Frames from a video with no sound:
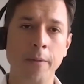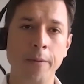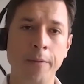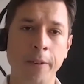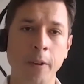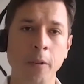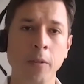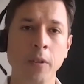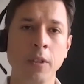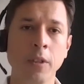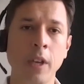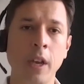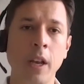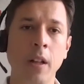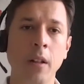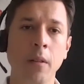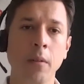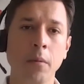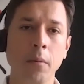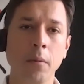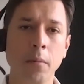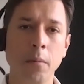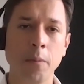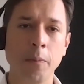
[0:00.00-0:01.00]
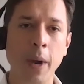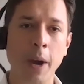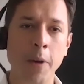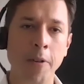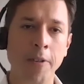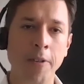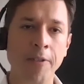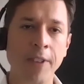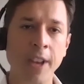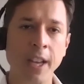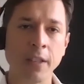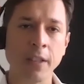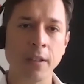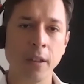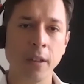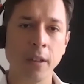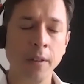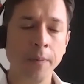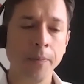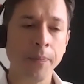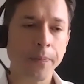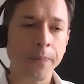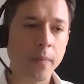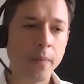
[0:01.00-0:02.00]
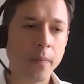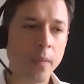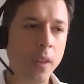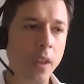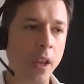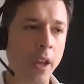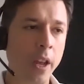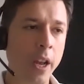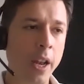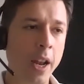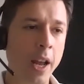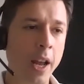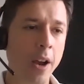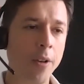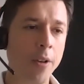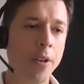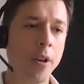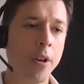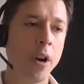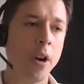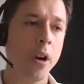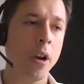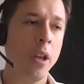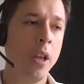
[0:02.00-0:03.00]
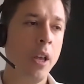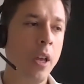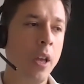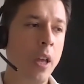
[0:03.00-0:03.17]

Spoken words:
fuel cell power vessel, and now you're